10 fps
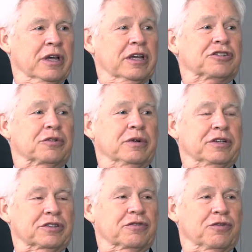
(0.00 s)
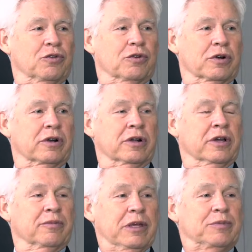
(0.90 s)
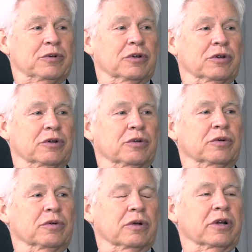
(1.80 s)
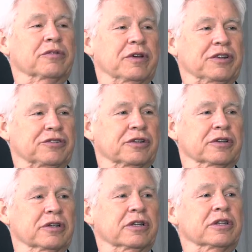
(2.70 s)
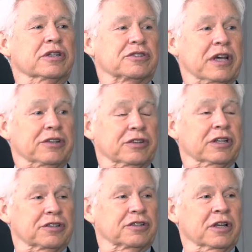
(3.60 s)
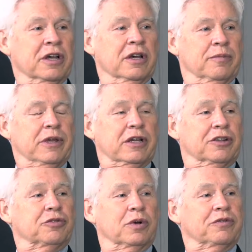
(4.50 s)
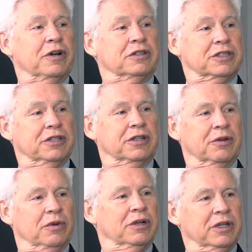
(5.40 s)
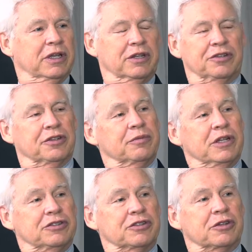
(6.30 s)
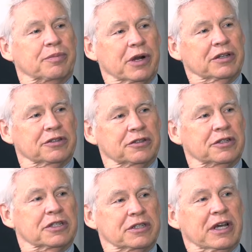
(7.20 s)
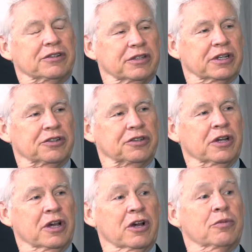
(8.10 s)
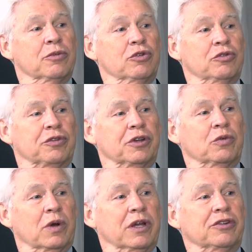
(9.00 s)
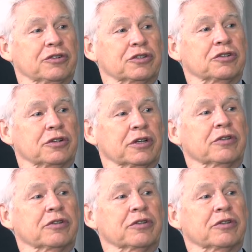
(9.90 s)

It's a risk for people who invest in these assets, because what volatility really is, it means that the prices of these assets move in ways that you didn't